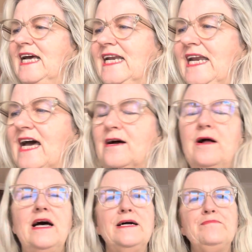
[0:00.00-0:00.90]
Now,
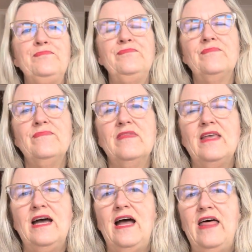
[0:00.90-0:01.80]

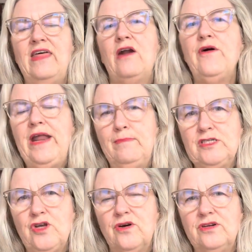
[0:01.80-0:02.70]
they're on
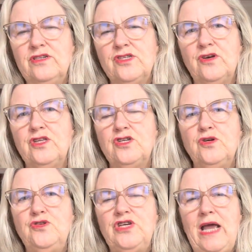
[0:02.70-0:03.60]
Amazon, so
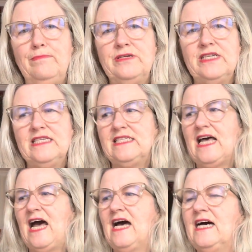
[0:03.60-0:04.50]

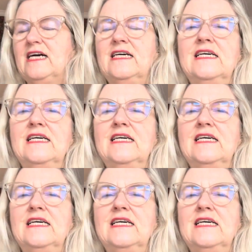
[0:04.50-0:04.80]
the